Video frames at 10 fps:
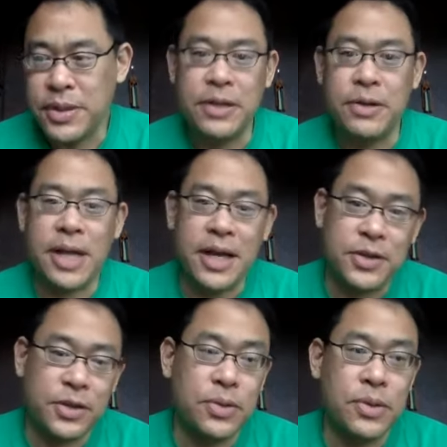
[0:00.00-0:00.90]
They don't like
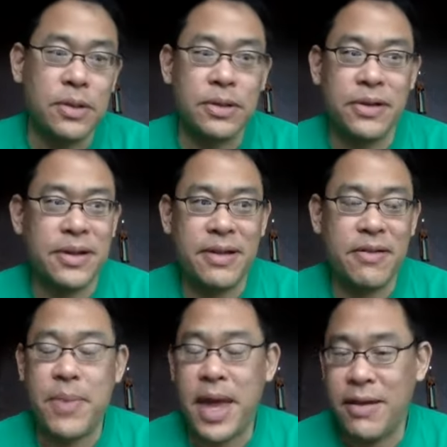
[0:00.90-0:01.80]
school or they have
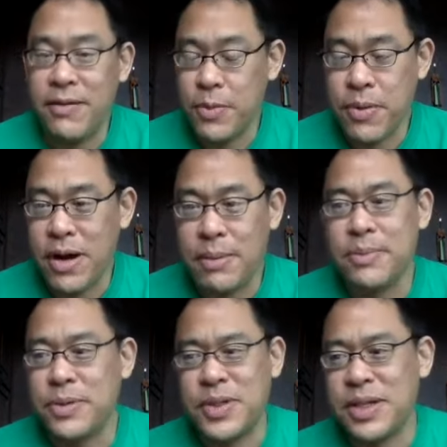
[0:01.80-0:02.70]
a behavior
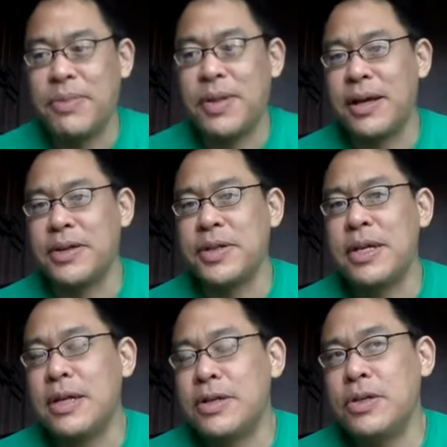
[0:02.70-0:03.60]
problem or something else.